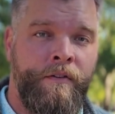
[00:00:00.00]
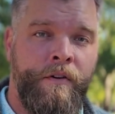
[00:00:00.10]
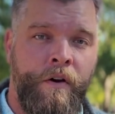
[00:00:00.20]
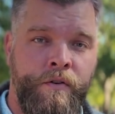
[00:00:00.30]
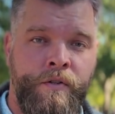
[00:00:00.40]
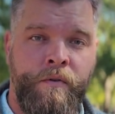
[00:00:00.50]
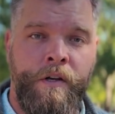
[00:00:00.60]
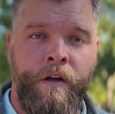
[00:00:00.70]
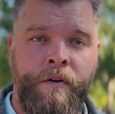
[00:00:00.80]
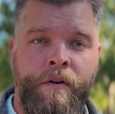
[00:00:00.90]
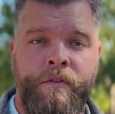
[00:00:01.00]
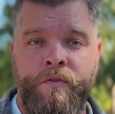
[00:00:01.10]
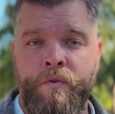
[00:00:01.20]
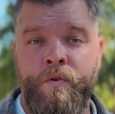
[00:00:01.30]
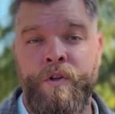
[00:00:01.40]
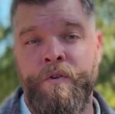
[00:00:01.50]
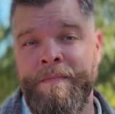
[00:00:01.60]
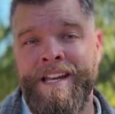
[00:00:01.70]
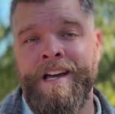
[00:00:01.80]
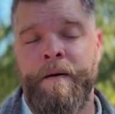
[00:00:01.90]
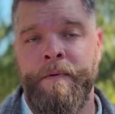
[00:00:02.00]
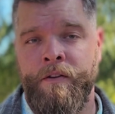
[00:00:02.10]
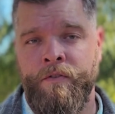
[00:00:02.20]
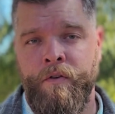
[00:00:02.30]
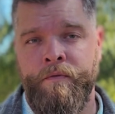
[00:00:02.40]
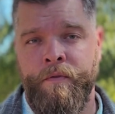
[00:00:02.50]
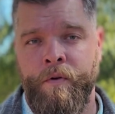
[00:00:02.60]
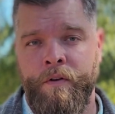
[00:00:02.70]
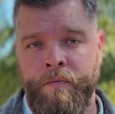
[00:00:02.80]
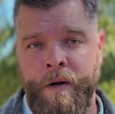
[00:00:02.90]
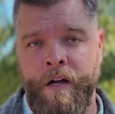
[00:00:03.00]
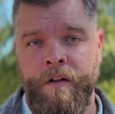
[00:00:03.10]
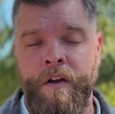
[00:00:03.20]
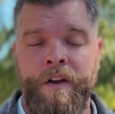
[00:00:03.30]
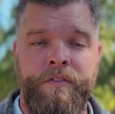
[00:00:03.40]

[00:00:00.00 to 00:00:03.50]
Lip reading: to go to another school you may not be zoned for as well.